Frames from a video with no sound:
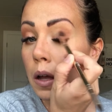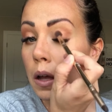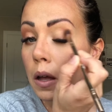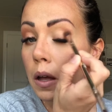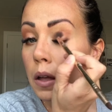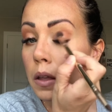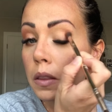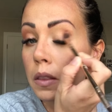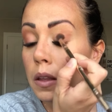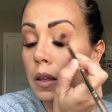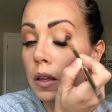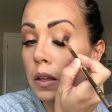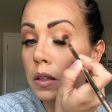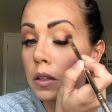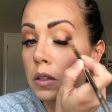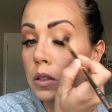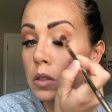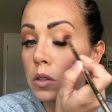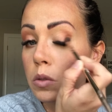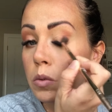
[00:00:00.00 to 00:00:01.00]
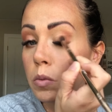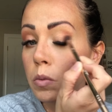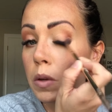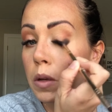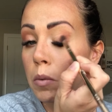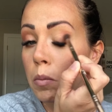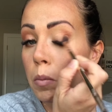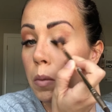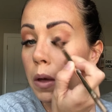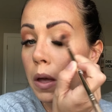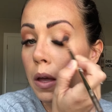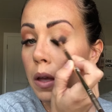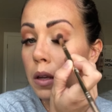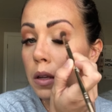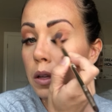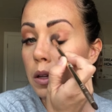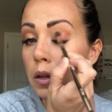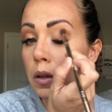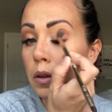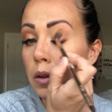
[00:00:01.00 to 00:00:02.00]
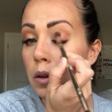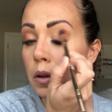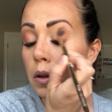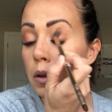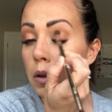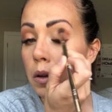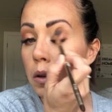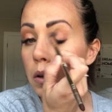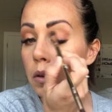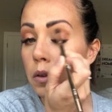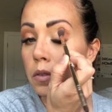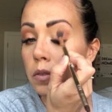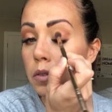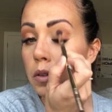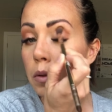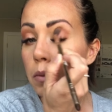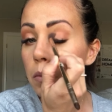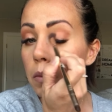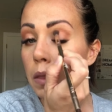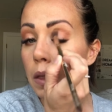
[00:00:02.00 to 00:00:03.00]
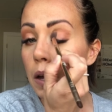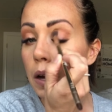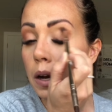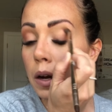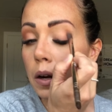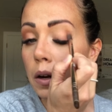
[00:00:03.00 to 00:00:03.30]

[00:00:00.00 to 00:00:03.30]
and then sweep it from there.